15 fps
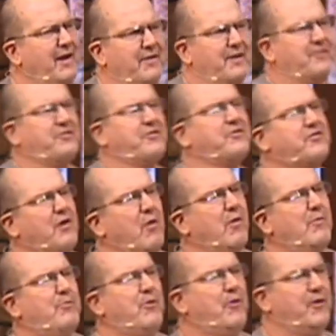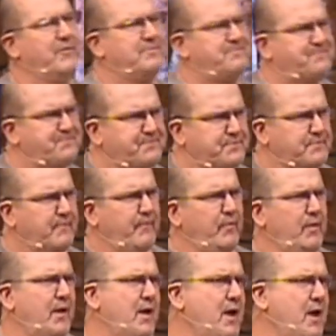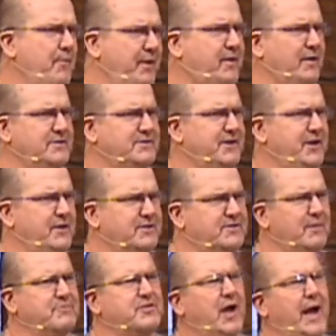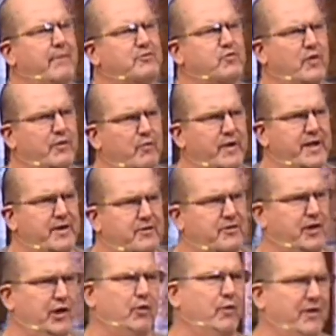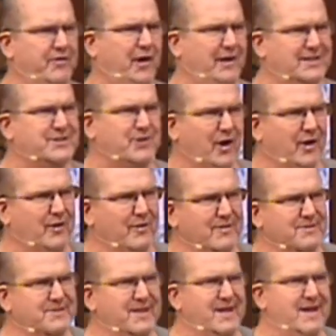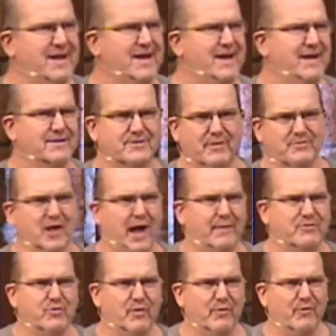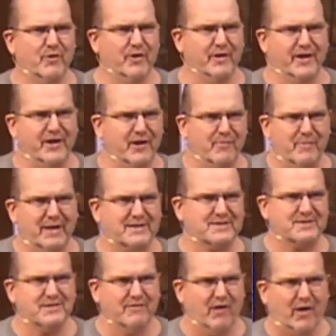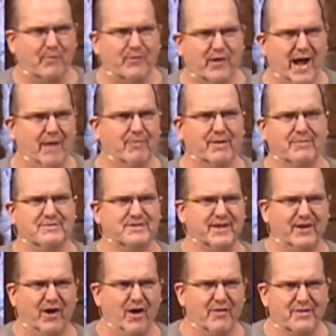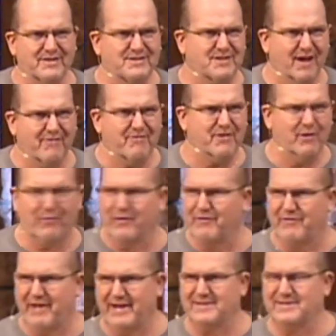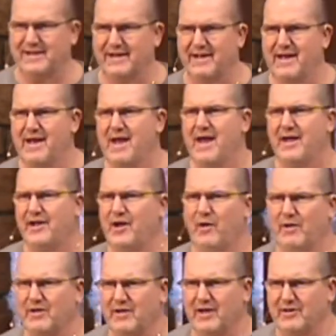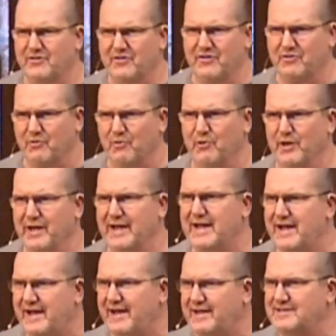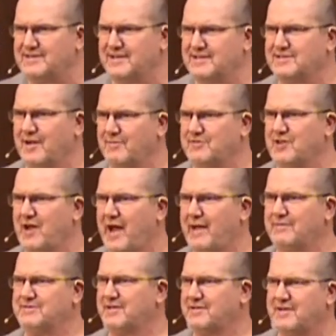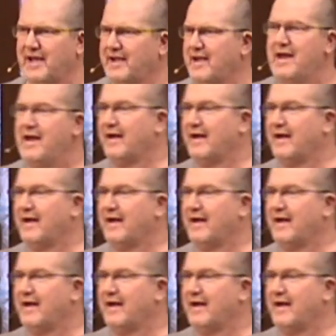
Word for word: This is so important. Because, you know, sometimes when we deal with our struggles, sometimes when we're in the midst of our problems and all the stuff that we're facing, you know, it, it's just really easy sometimes to think,